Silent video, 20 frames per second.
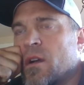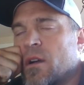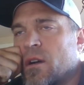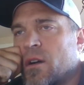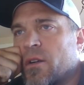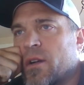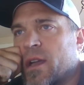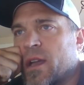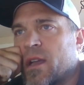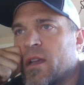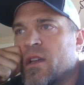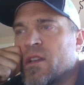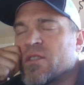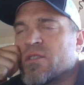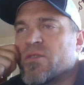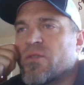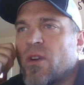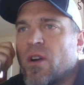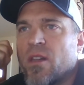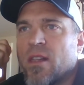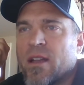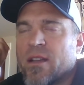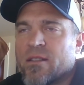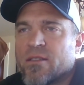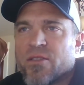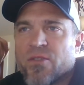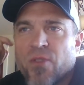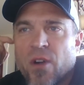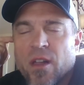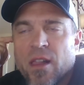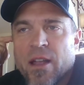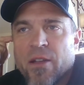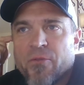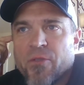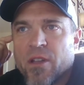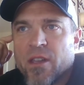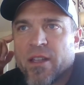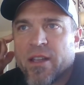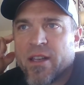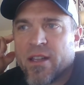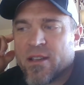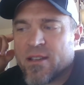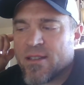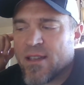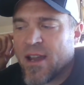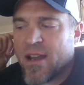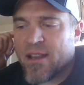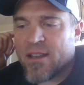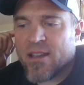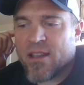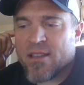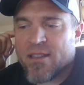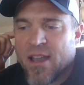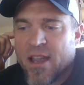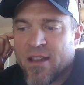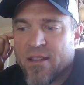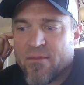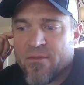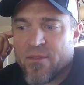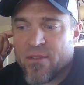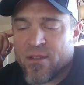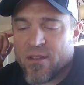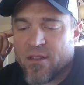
Okay, so all I really need, because I've